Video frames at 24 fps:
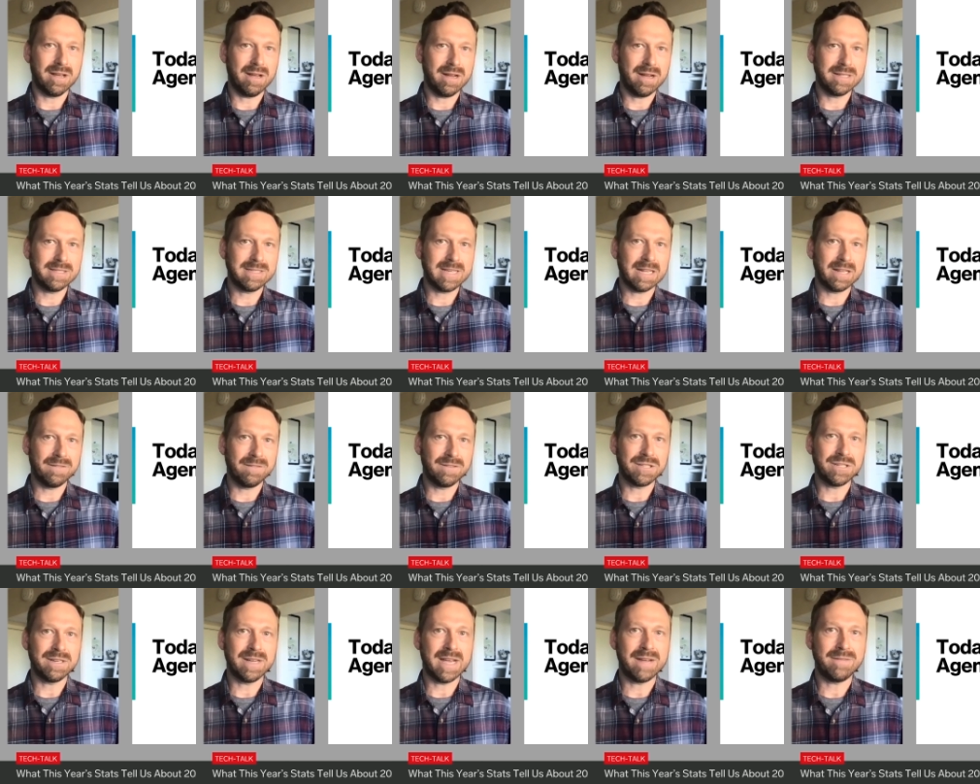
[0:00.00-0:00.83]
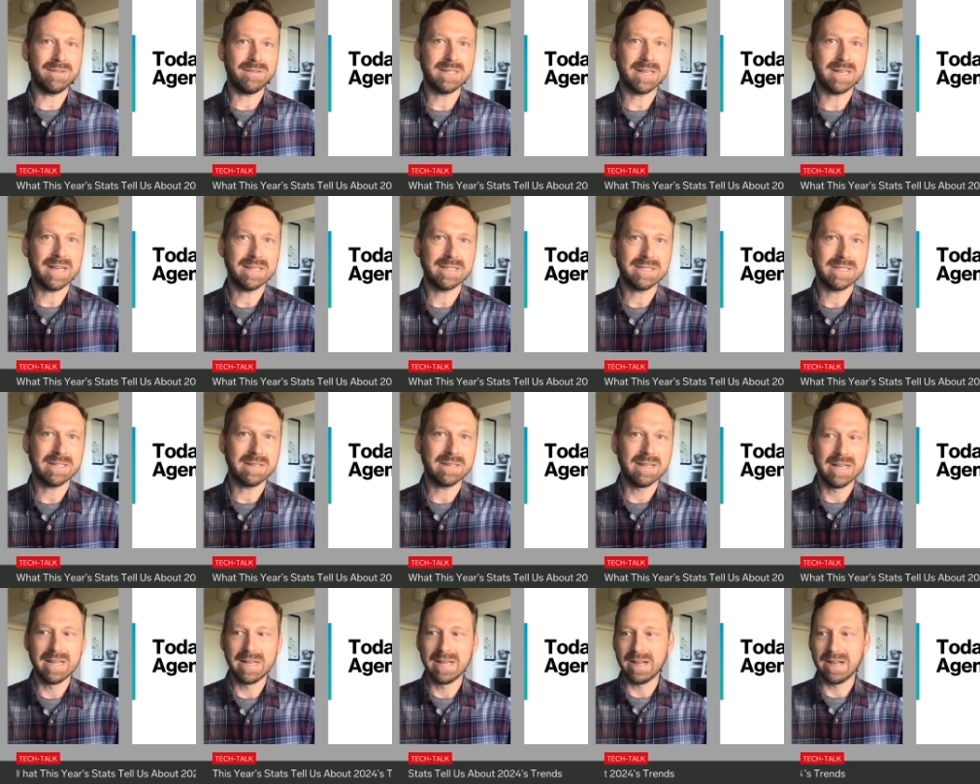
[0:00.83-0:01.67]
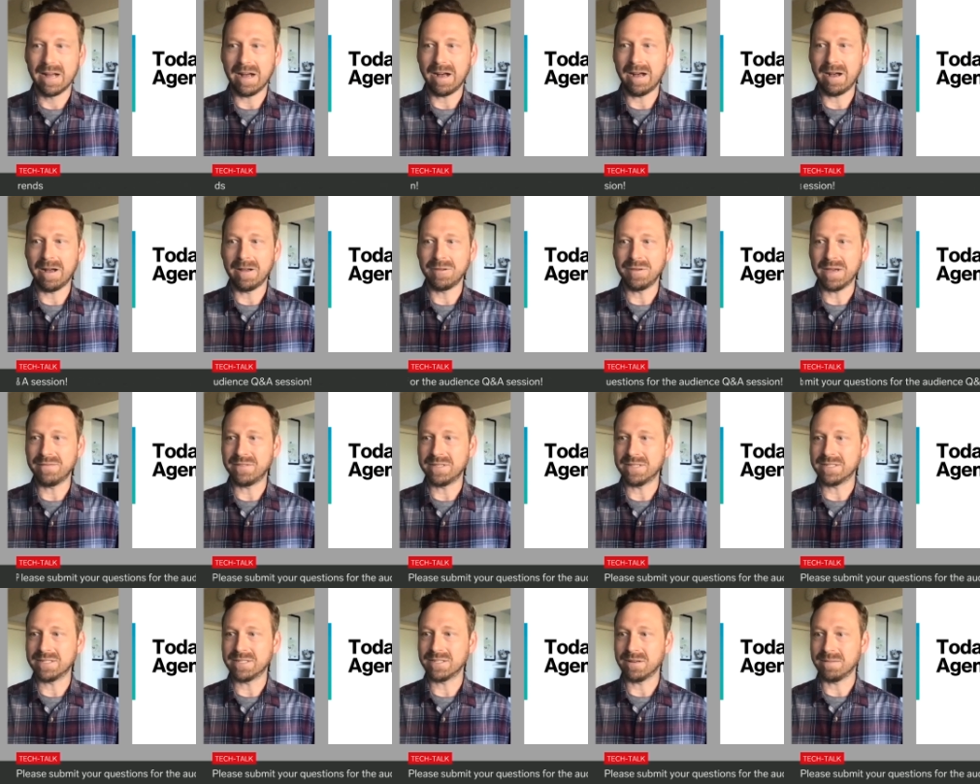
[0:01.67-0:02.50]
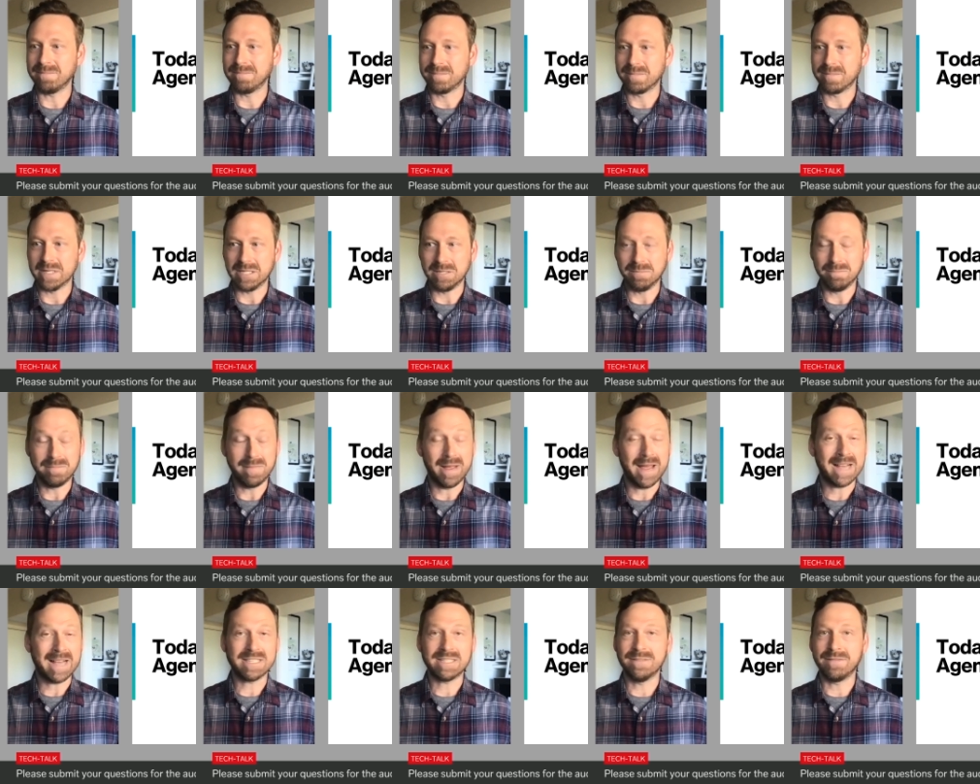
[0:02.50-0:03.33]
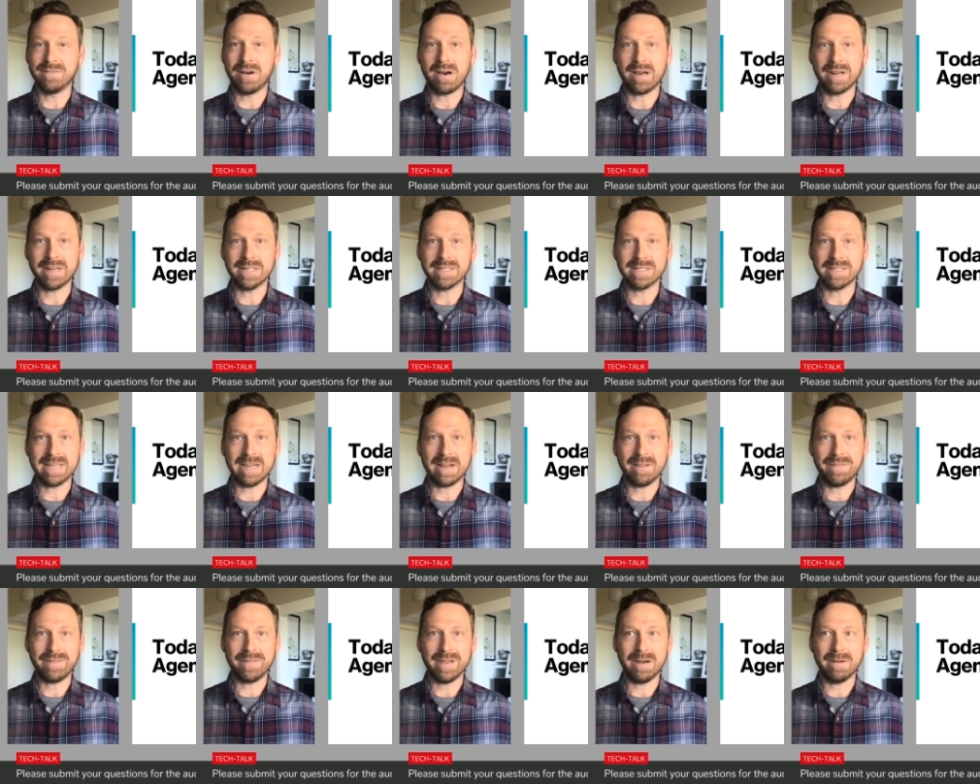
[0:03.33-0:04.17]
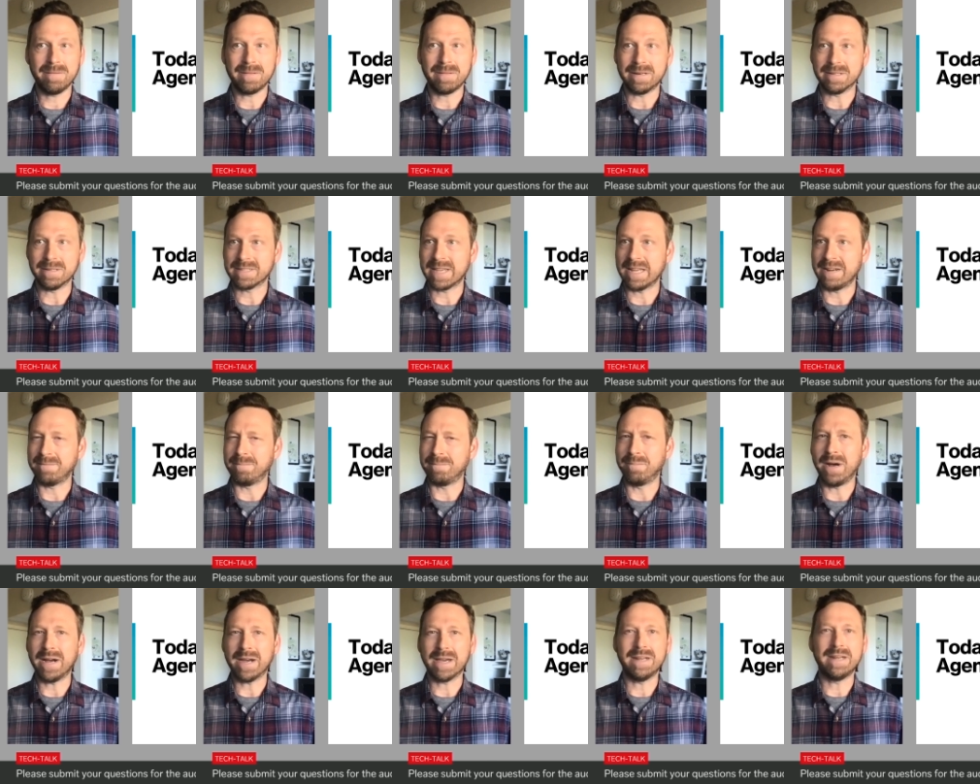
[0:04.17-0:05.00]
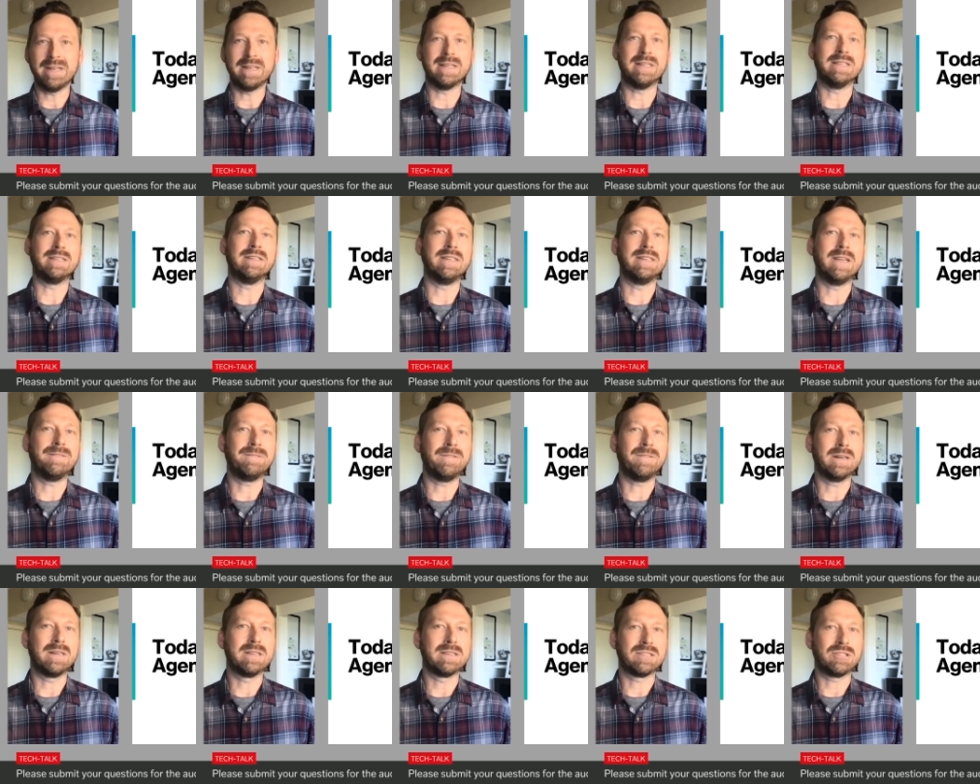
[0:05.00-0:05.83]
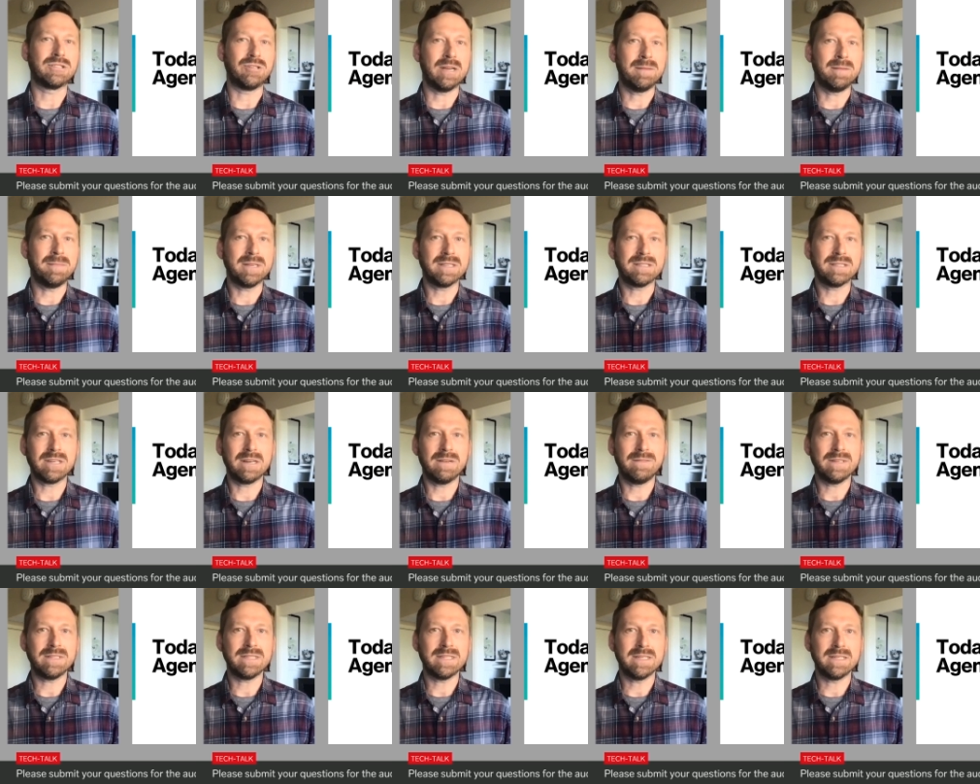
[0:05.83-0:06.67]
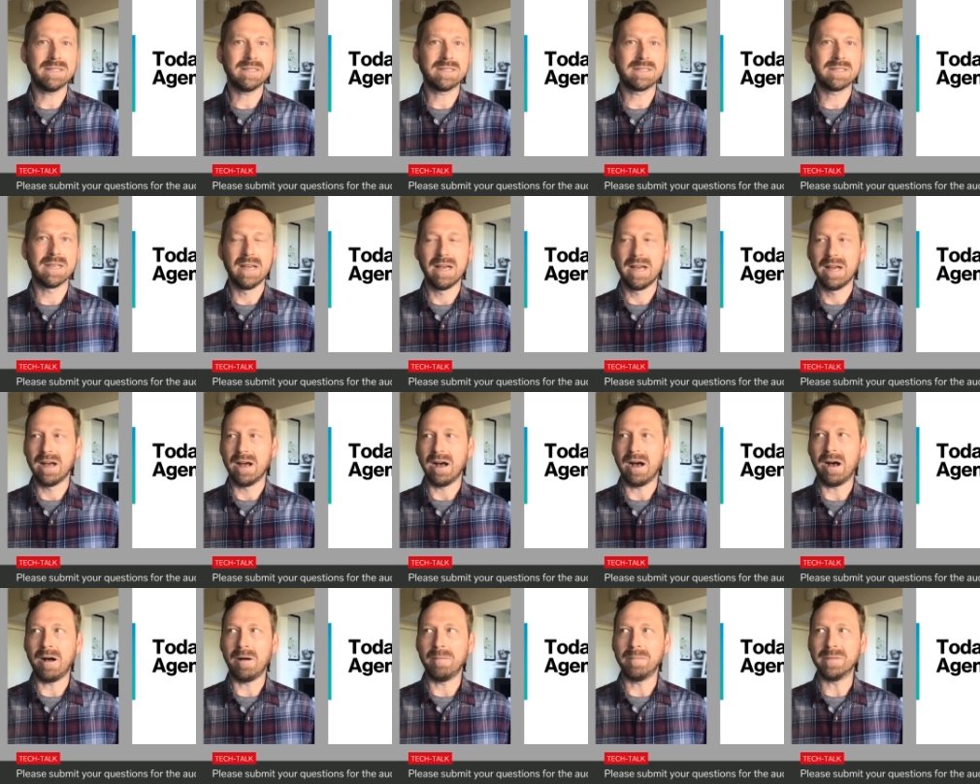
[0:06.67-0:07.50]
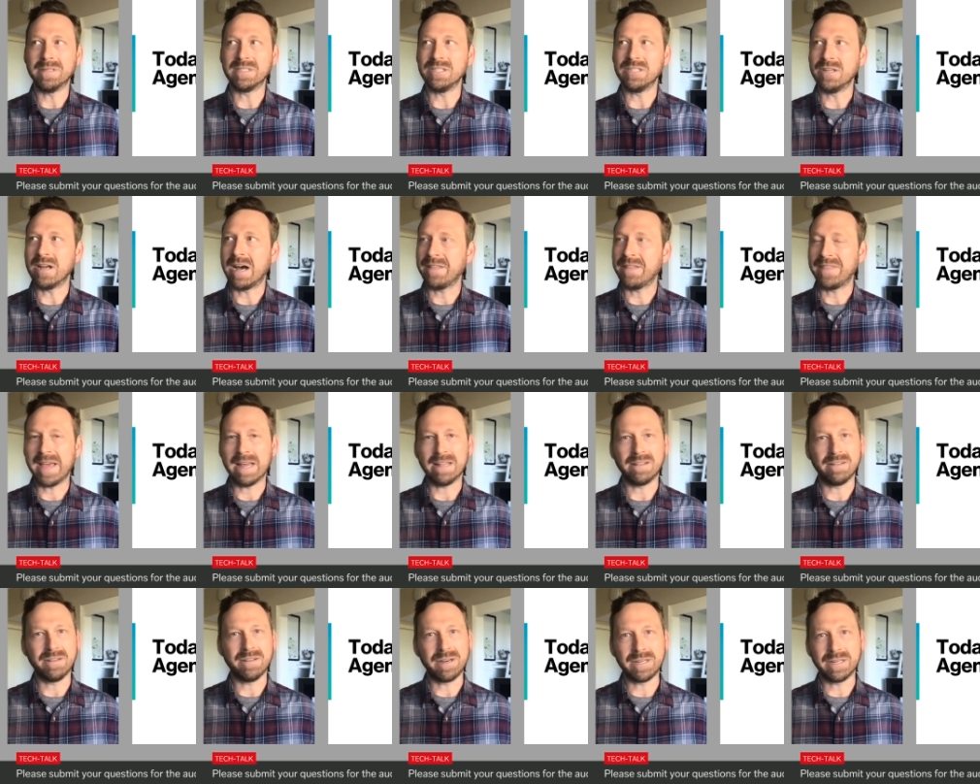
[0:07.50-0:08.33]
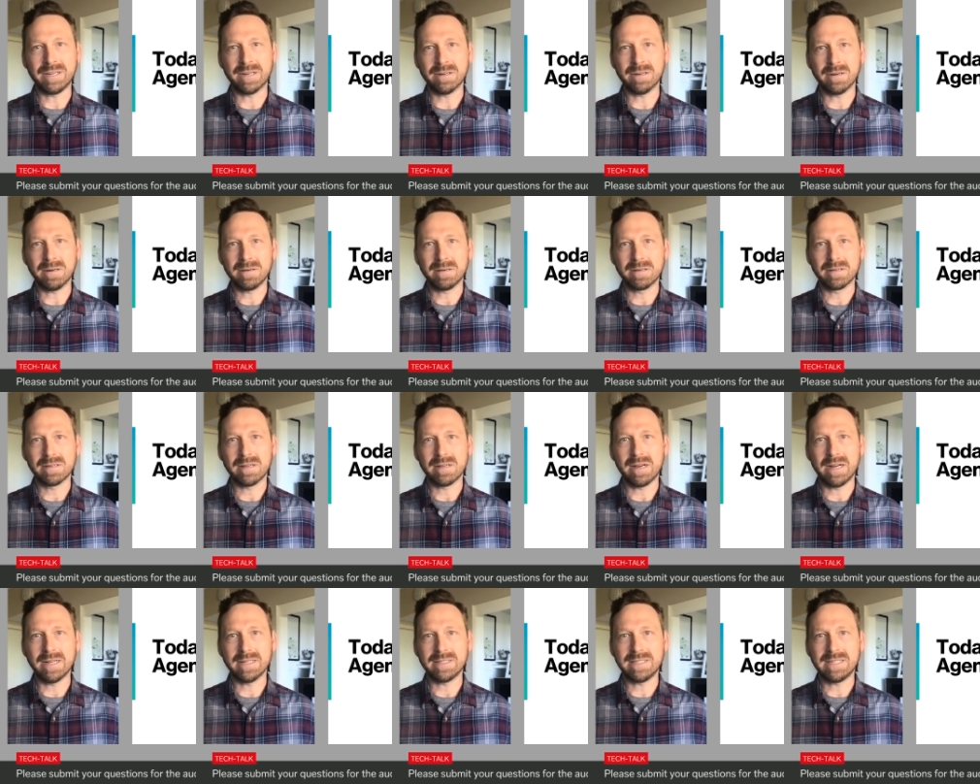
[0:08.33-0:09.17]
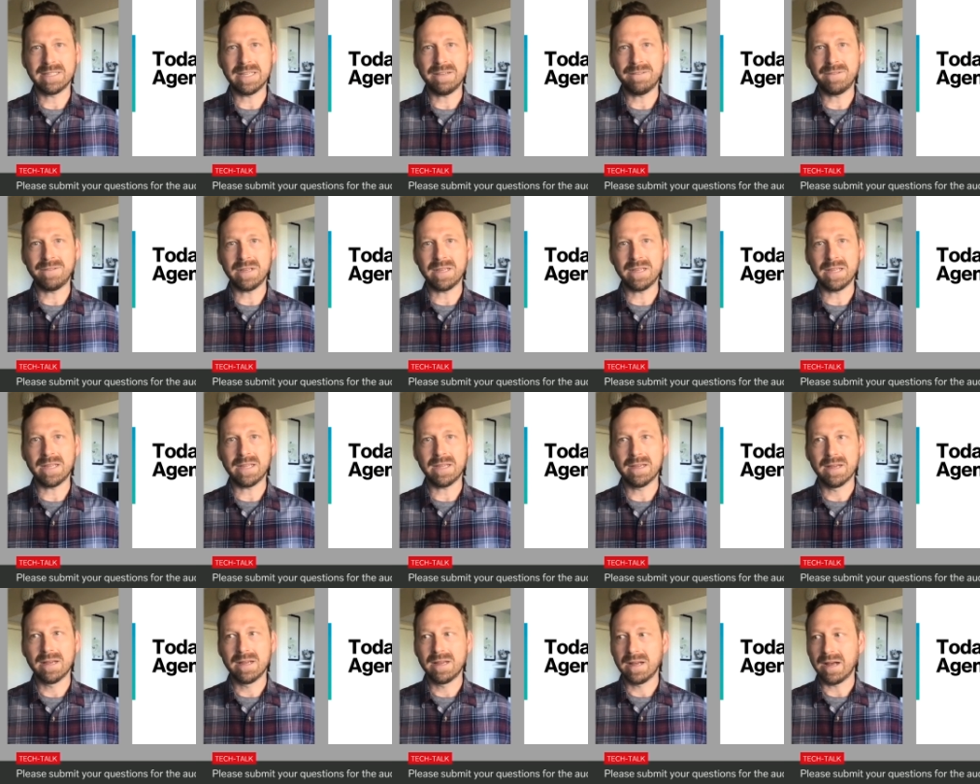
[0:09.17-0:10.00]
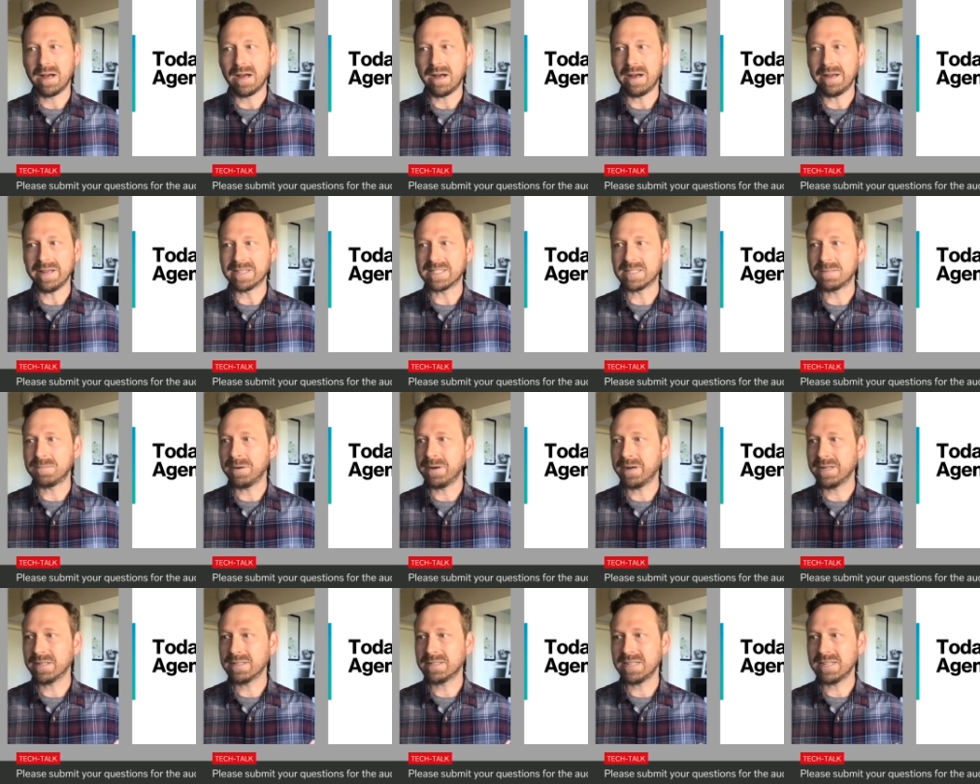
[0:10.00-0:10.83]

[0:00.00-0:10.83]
television advertising. You have this massive audience out there that's kind of bucketed into different streaming services. It's not that linear TV experience